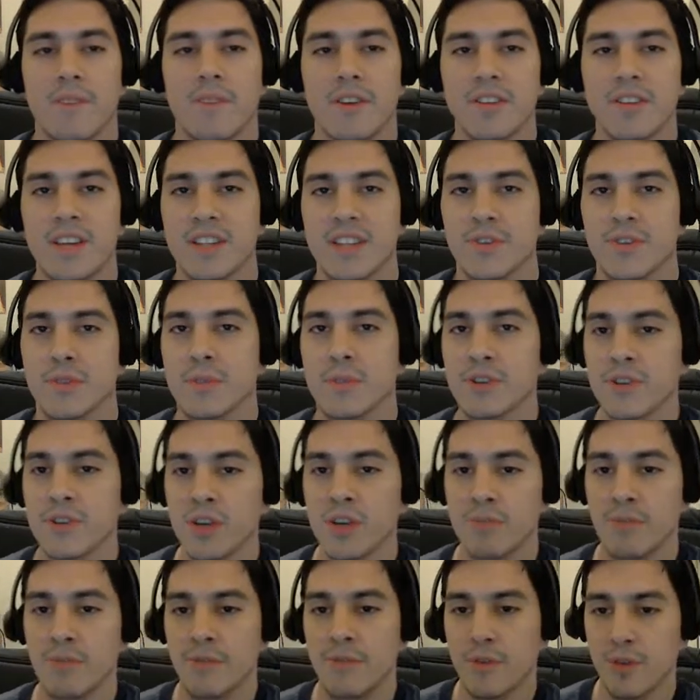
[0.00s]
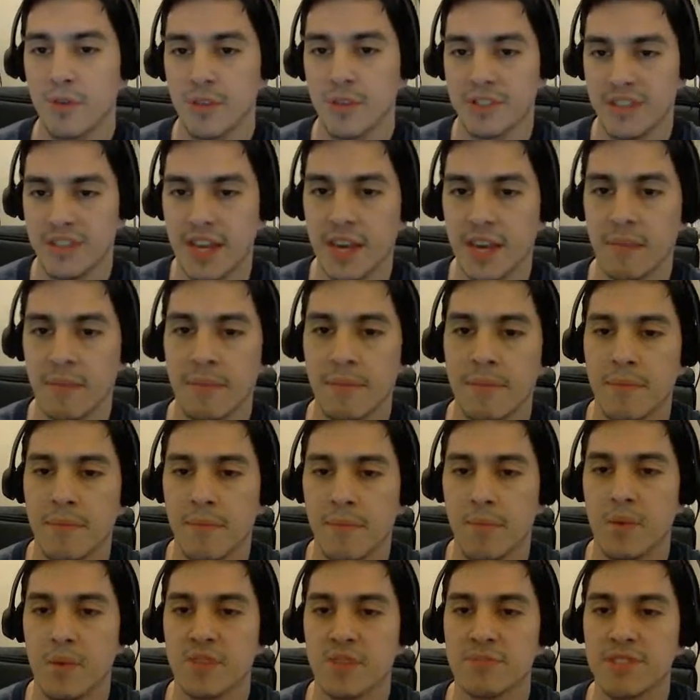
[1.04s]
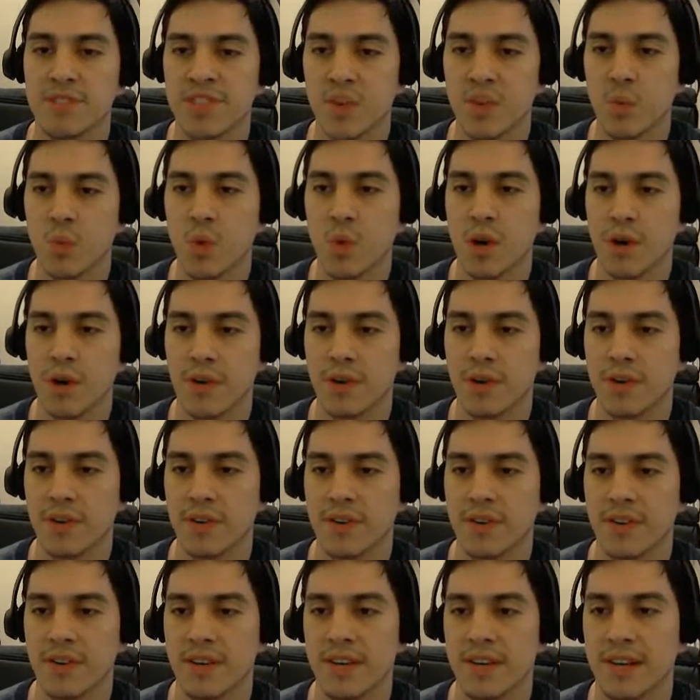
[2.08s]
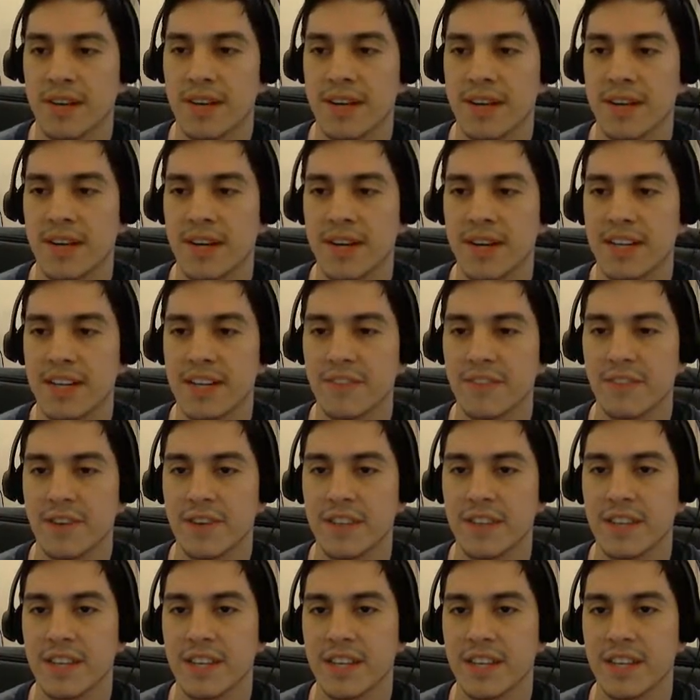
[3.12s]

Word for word: But as I was mentioning before, this game was missing water. Uh, it definitely